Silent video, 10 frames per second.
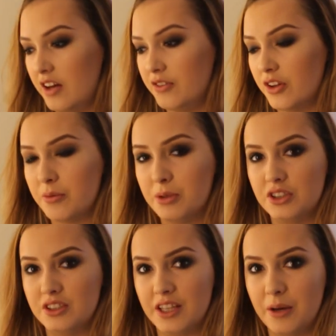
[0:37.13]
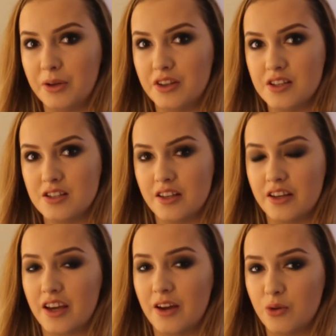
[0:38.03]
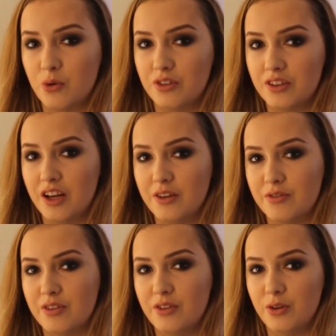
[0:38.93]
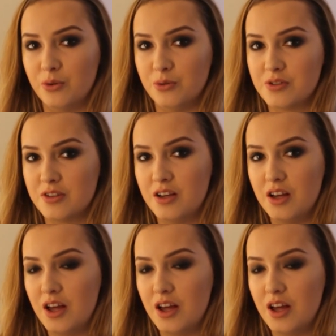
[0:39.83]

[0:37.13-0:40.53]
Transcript: Nothing much to say about this. I think everyone kind of knows